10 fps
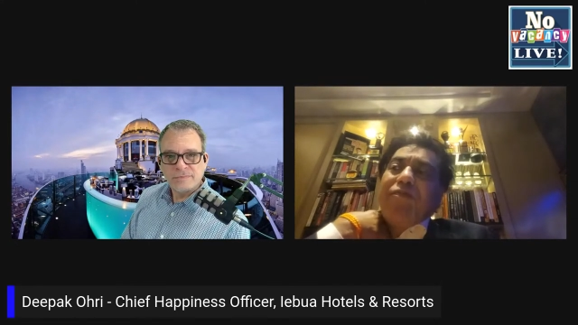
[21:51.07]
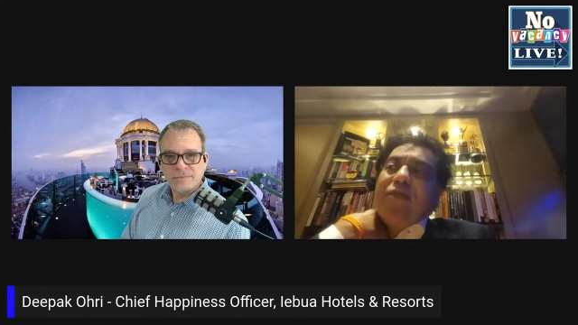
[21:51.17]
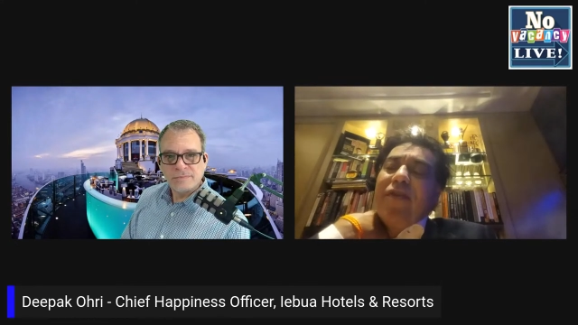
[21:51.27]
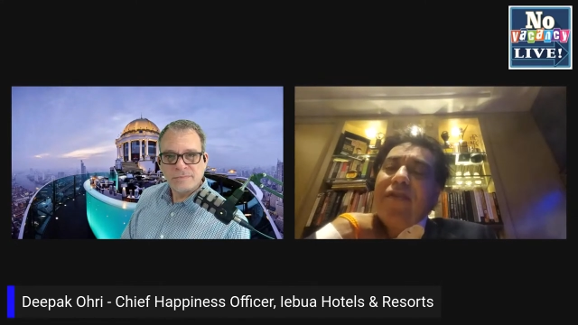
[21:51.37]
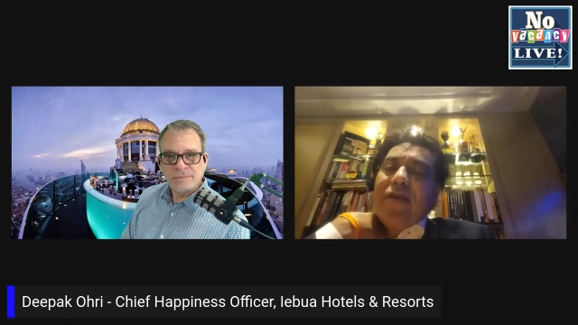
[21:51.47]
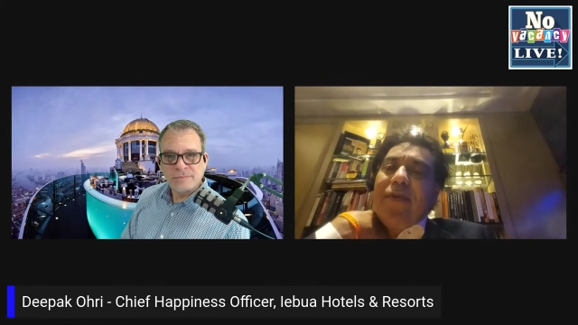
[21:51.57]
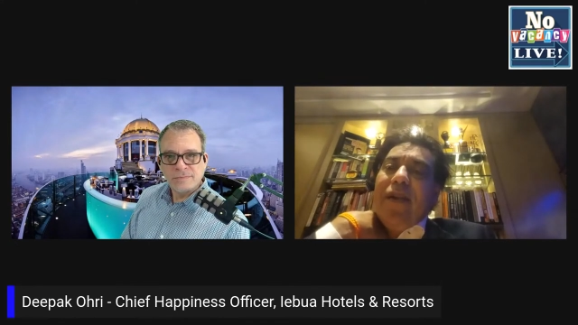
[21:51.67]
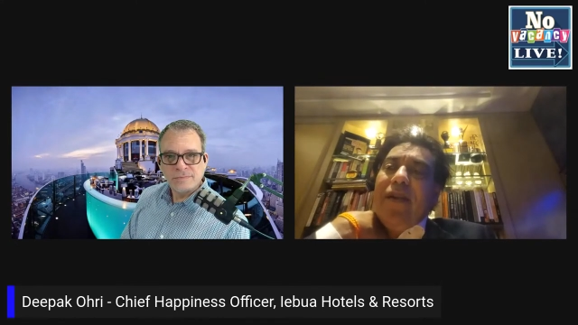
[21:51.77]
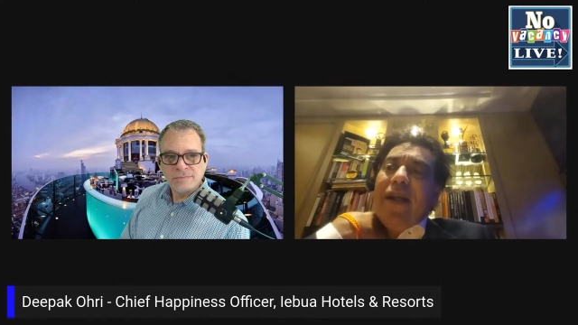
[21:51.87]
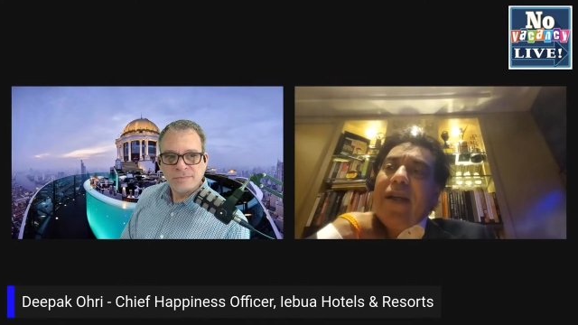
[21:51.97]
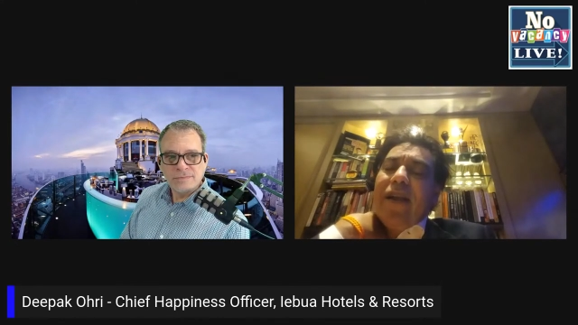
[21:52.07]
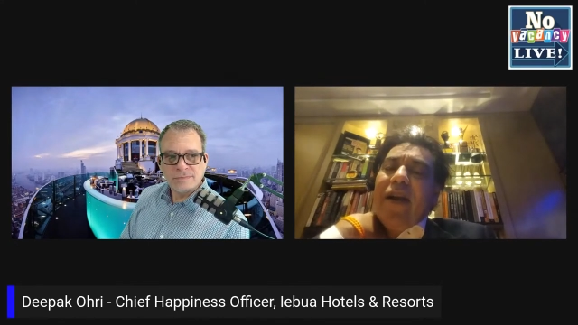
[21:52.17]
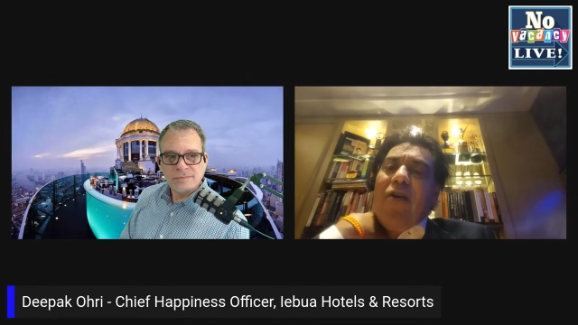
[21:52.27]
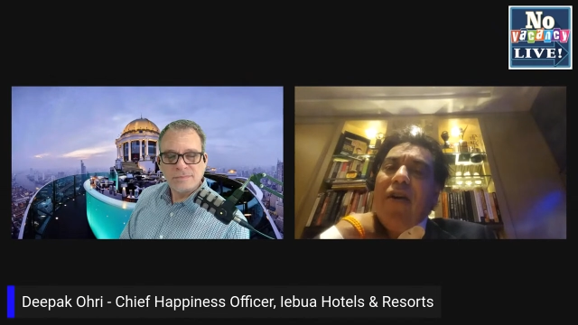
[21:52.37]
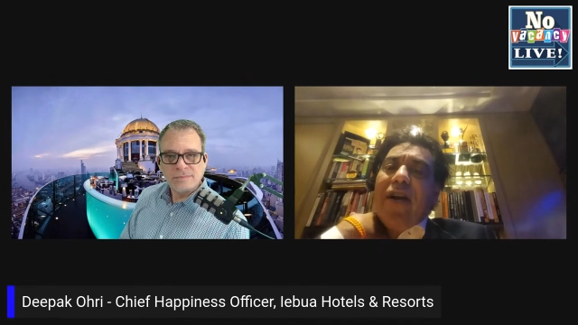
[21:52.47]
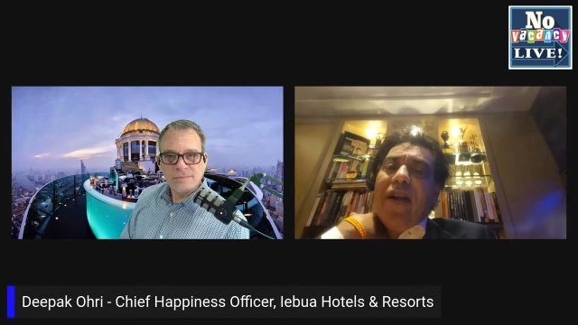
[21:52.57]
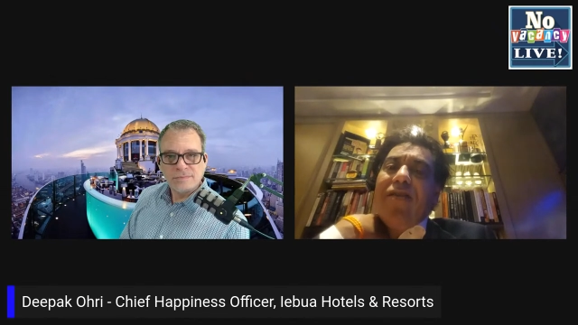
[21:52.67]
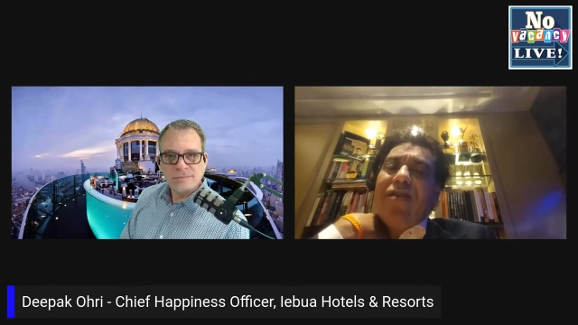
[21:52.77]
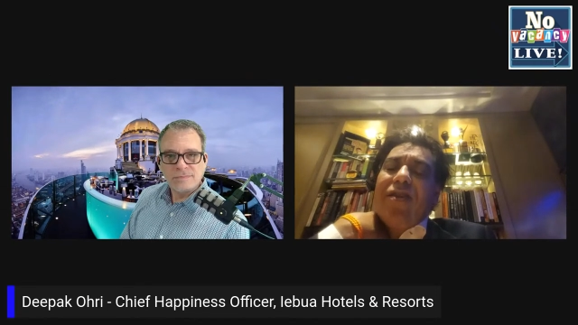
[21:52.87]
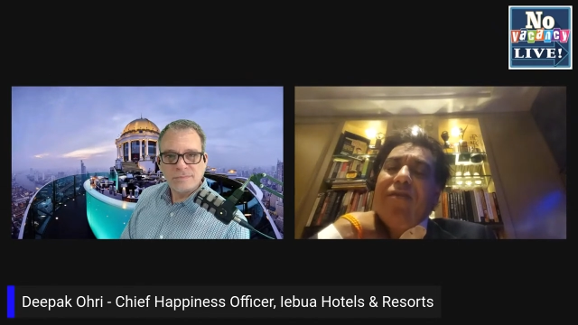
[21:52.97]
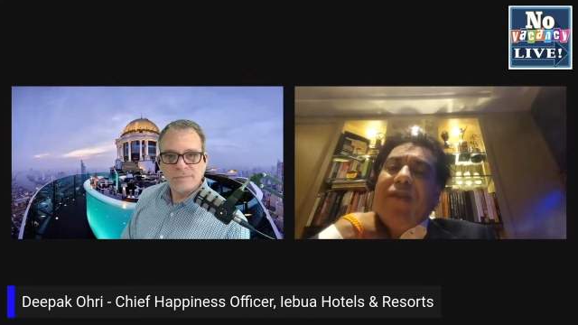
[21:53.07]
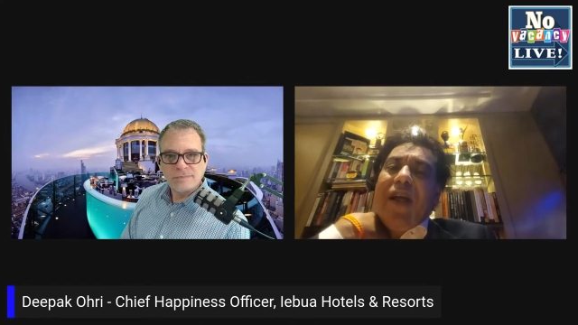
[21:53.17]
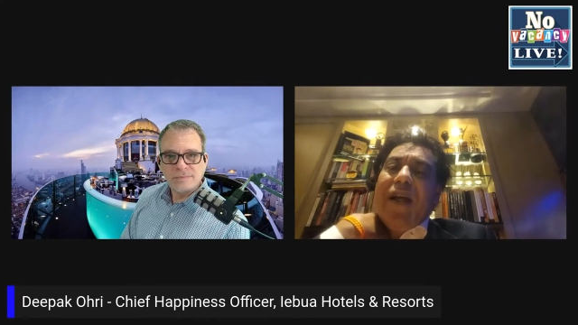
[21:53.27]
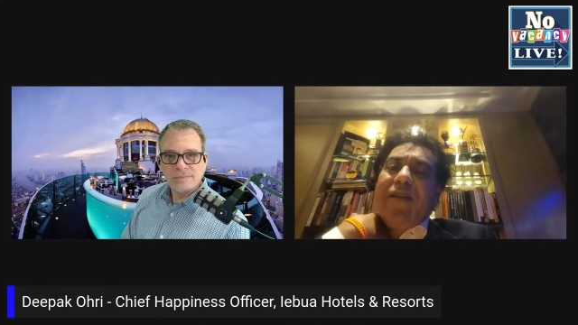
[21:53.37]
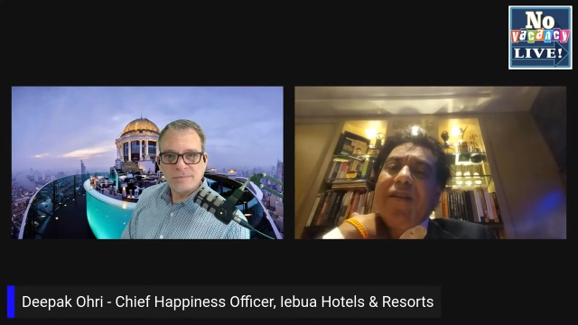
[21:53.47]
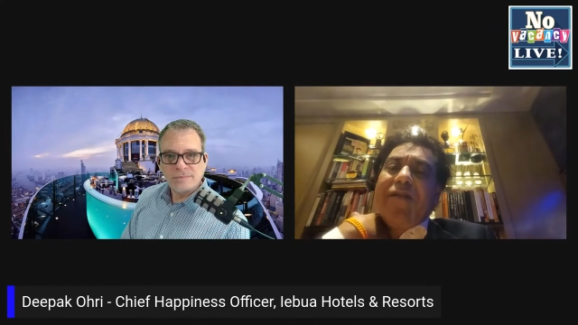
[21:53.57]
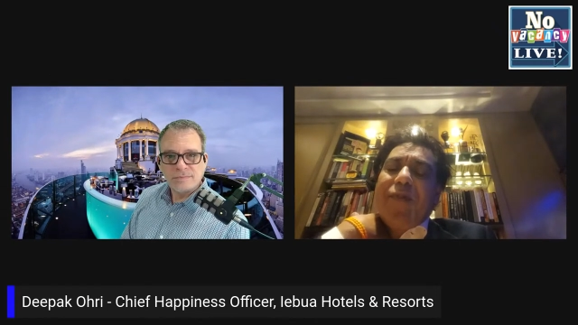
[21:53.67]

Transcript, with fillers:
Speaker 1: principle that in our organization we had this